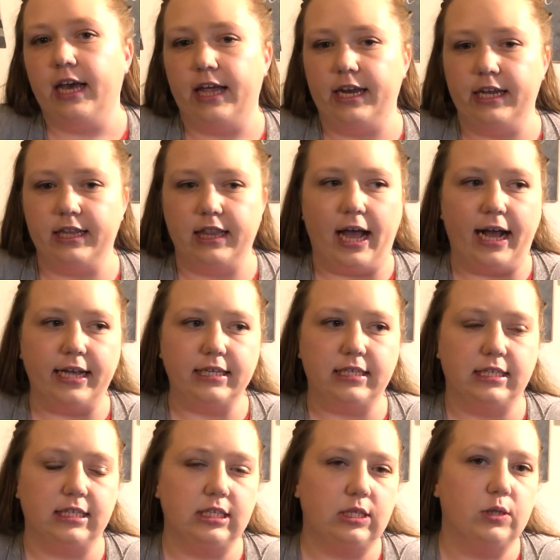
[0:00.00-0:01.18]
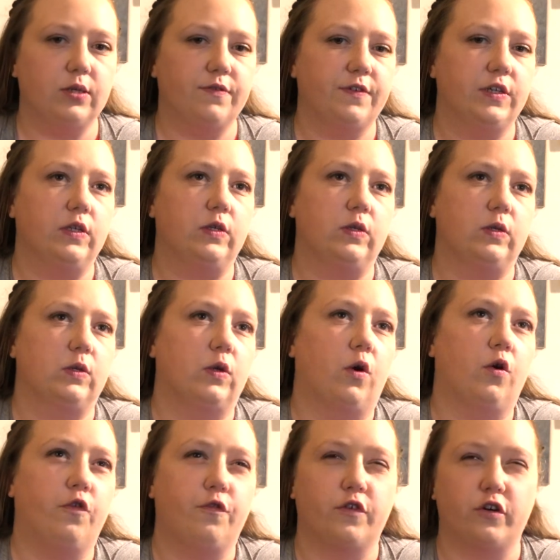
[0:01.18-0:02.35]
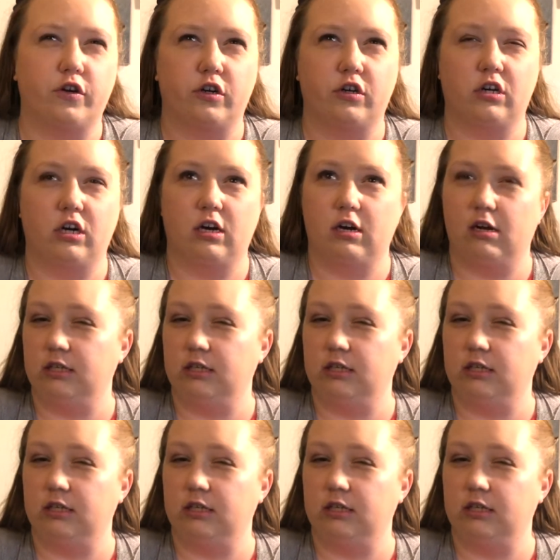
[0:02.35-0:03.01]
and it lasts the two of us over